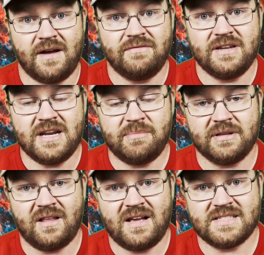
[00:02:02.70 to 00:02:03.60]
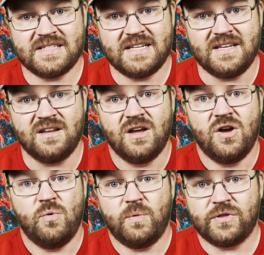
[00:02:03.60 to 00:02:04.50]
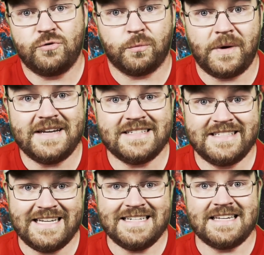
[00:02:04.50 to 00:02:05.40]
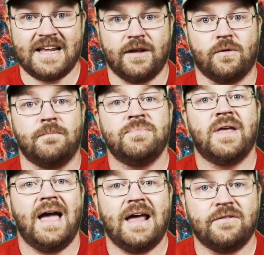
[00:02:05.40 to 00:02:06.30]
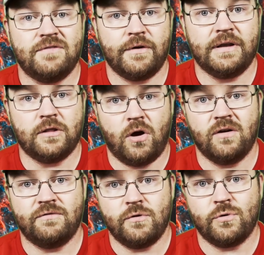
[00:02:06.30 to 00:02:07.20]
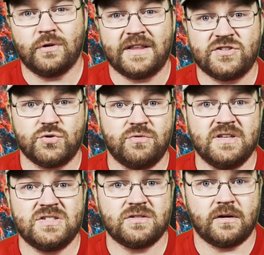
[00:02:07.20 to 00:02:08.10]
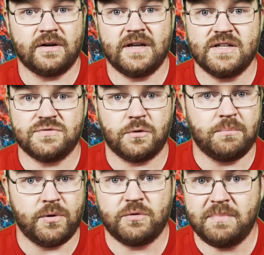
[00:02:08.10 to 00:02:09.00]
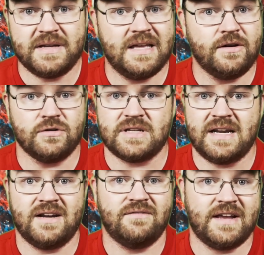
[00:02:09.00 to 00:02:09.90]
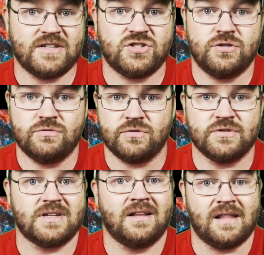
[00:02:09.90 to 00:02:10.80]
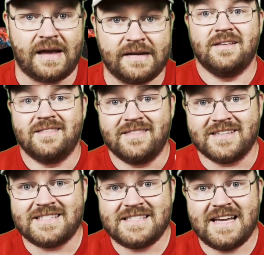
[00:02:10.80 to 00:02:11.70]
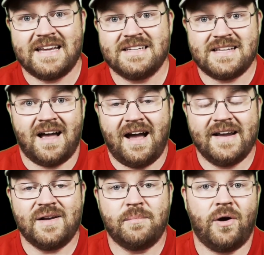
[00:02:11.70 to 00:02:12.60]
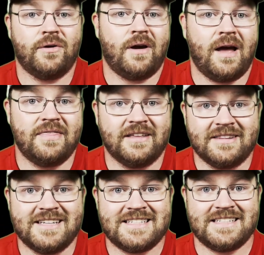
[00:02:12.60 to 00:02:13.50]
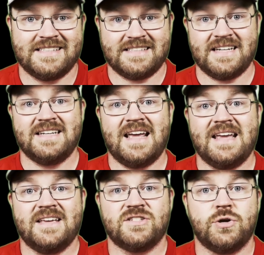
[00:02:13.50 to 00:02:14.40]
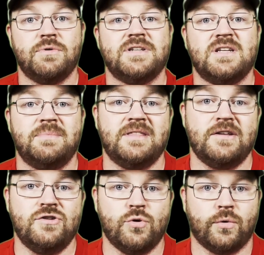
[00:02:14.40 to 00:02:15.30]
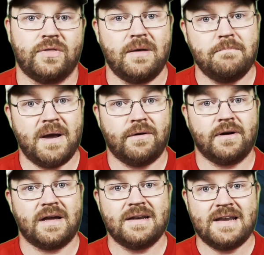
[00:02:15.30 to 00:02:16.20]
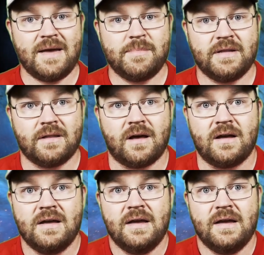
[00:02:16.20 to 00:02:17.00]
of the nebulosity with great detail at a very long focal length. So this target is for both beginners and advanced users alike. The second item on the list today is going to be the North America Nebula.